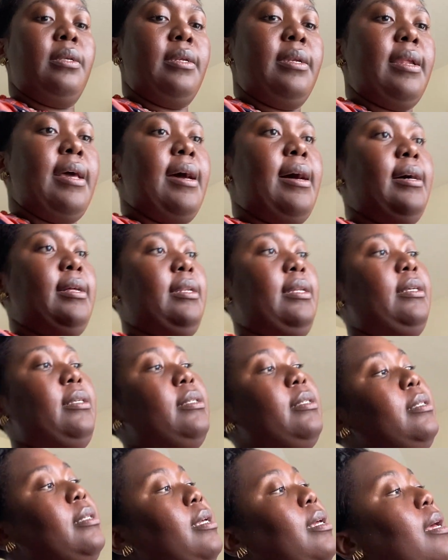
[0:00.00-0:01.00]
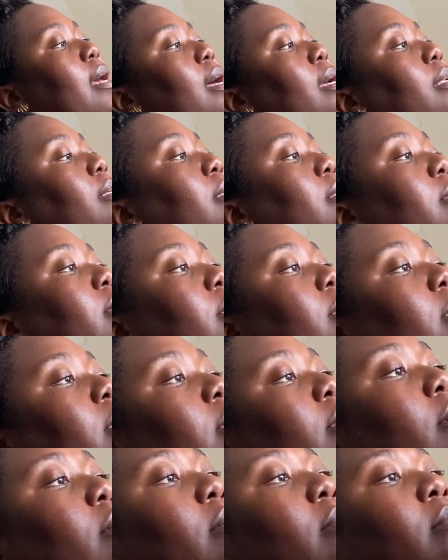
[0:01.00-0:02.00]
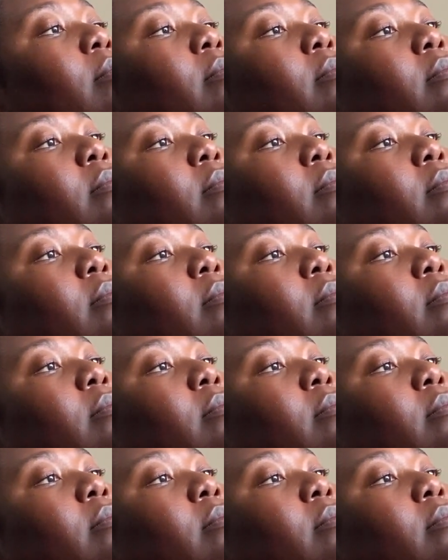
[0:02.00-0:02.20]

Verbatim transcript: Now let's see how this look.